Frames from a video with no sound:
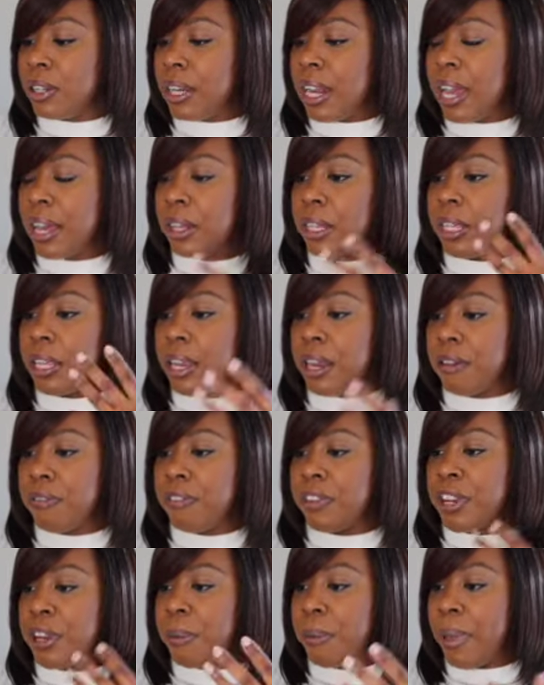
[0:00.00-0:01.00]
on how to care
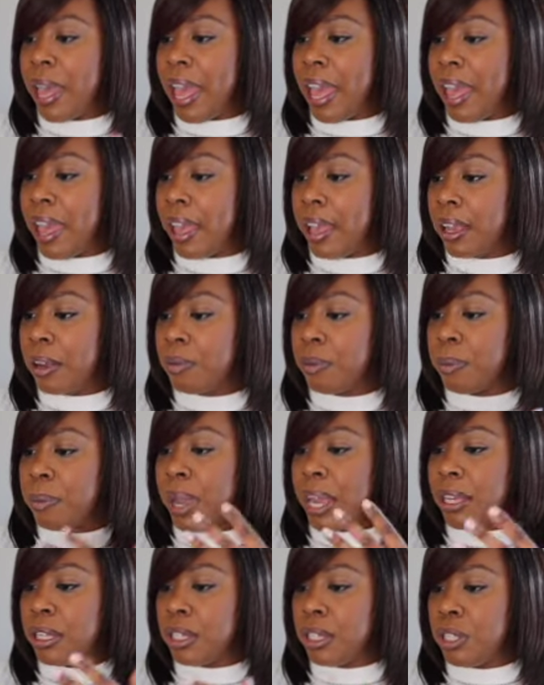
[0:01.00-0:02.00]
for your bag,
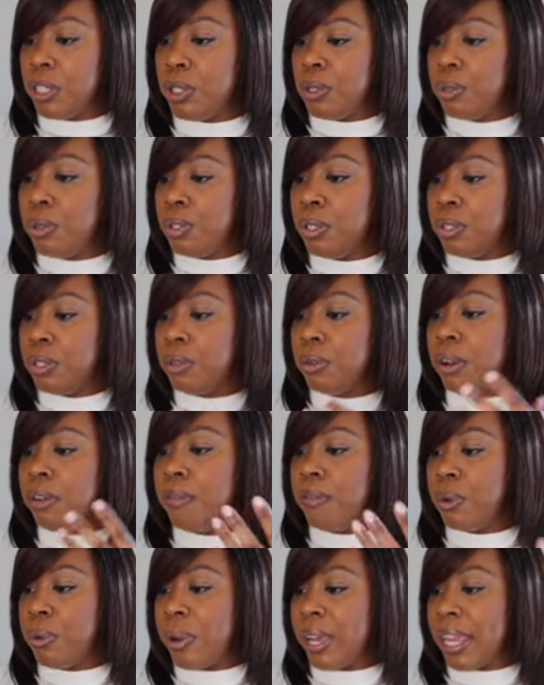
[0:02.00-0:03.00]
reminding you to
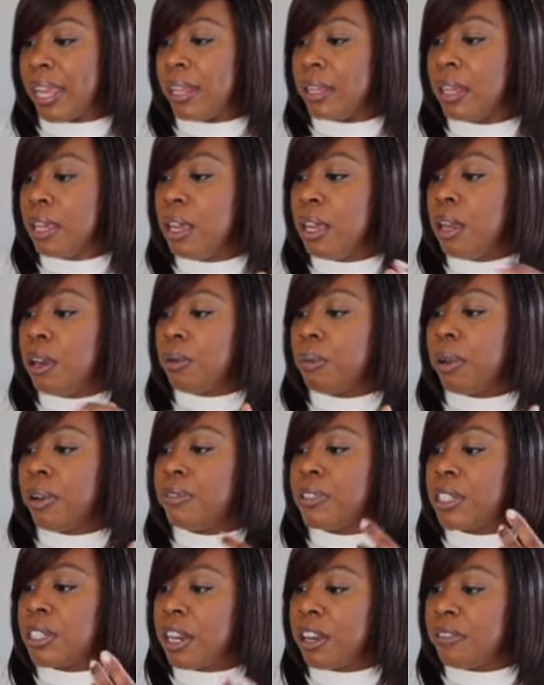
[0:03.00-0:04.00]
avoid
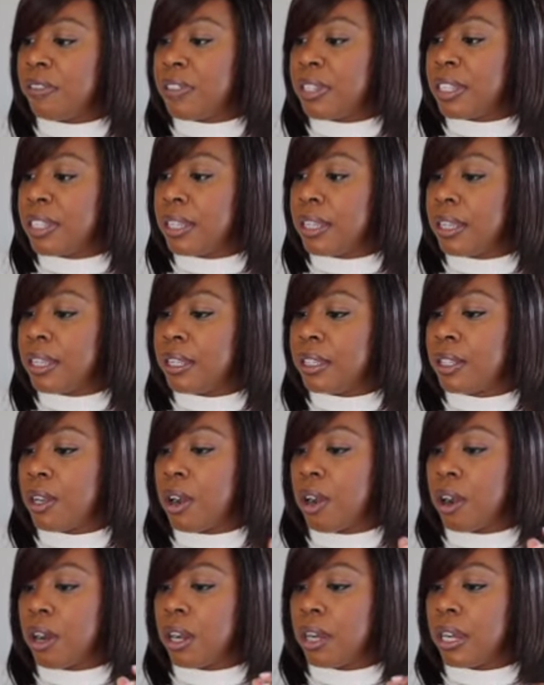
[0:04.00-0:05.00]
rough surfaces,
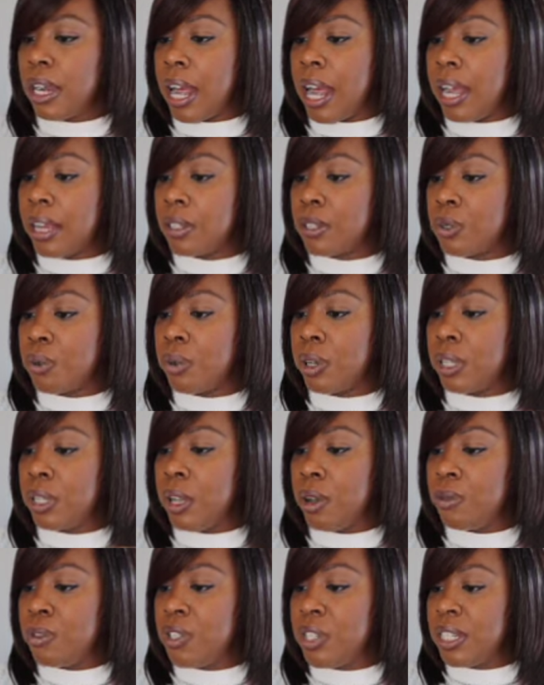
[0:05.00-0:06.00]
hard knocks, or
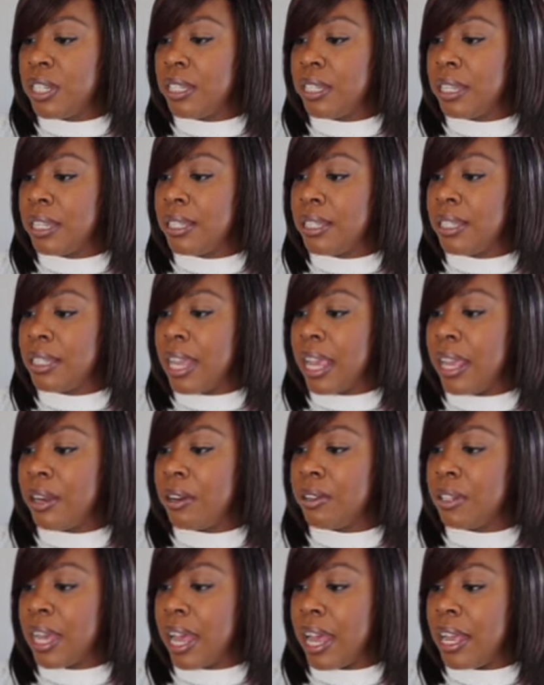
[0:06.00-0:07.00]
lotions and
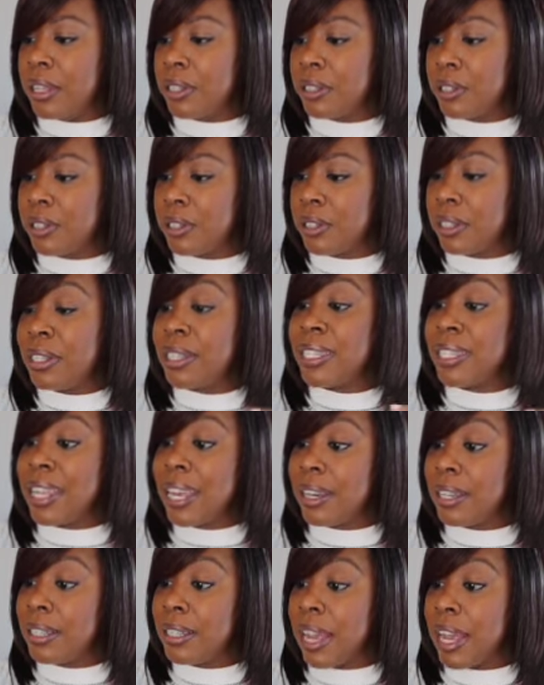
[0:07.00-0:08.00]

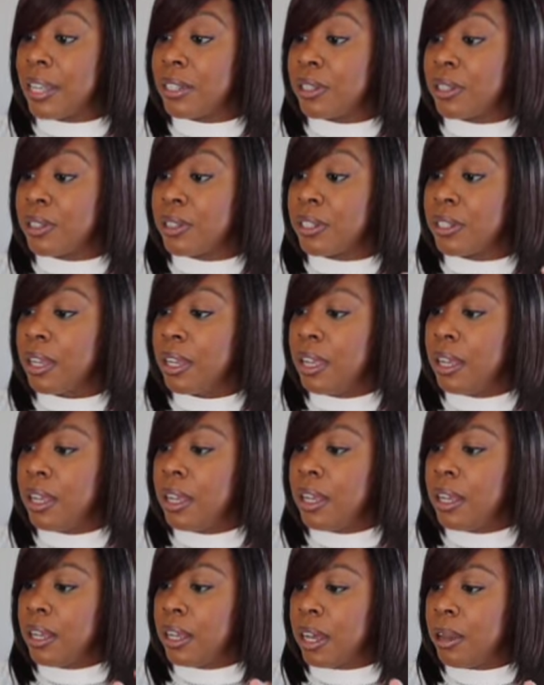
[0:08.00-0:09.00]
sanitizers
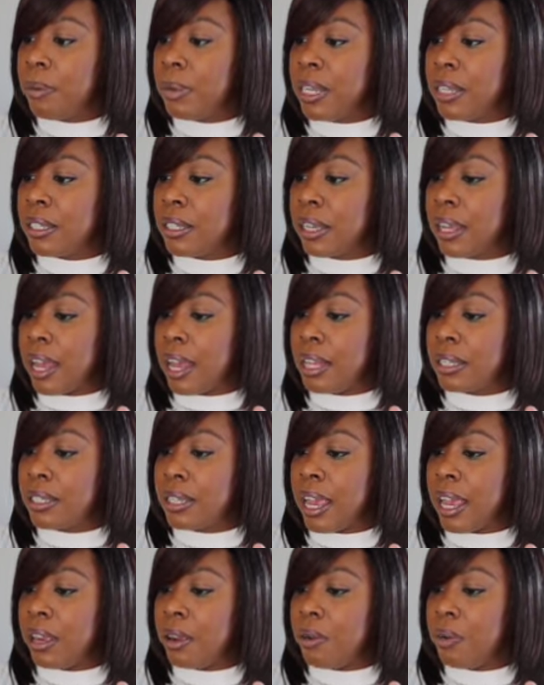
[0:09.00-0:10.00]
coming into
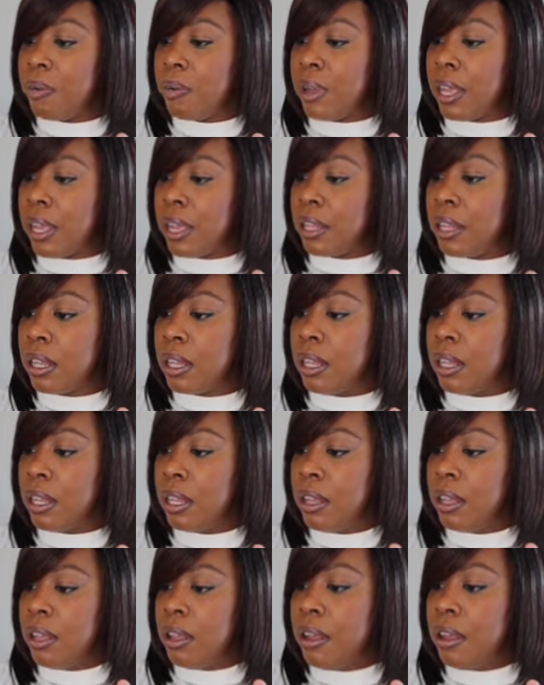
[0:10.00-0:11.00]
contact with
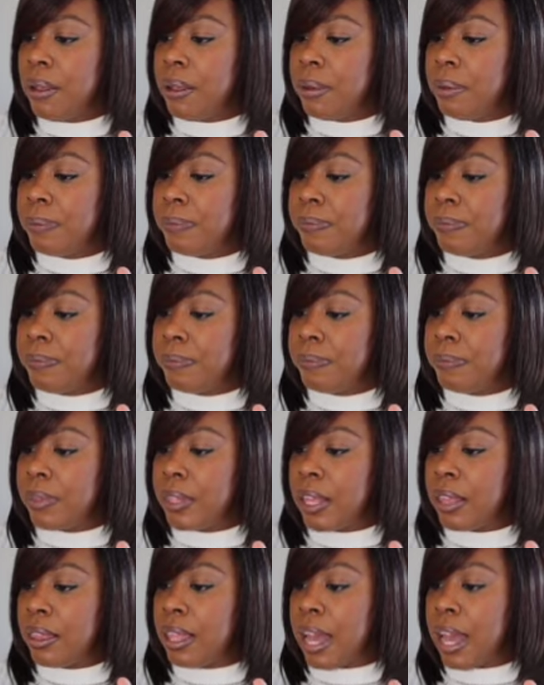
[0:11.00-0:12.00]

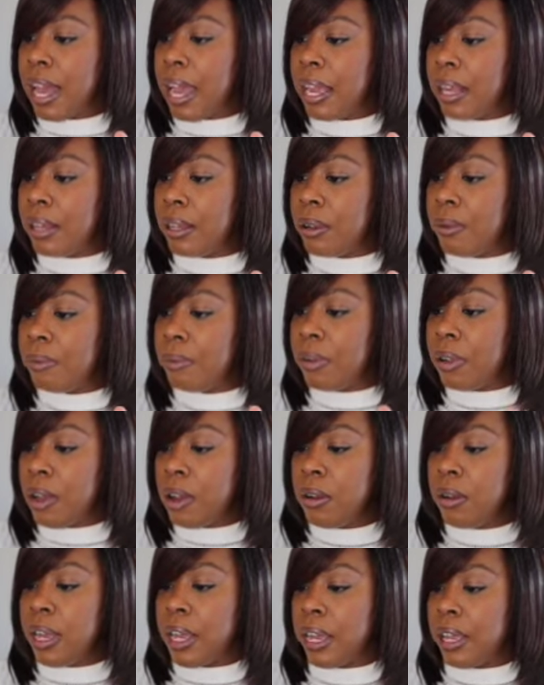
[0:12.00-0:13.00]
the item.
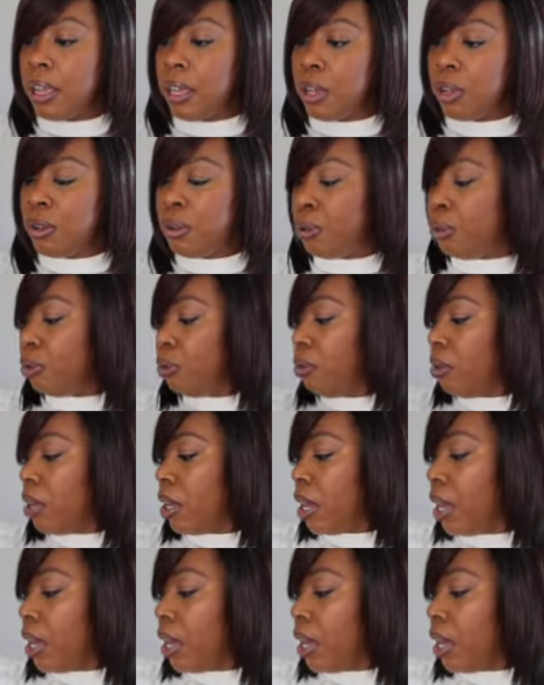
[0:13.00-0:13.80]
Okay, cool.